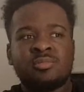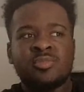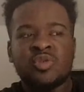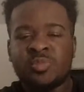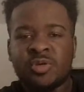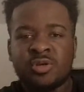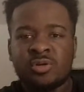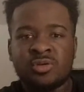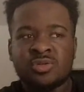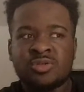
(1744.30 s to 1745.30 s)

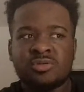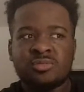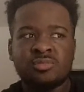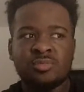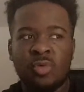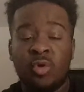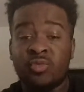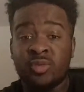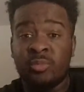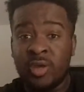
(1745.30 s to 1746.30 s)
superheroes
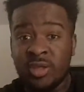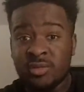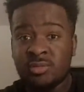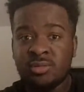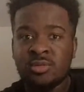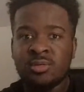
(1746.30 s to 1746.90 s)
over the men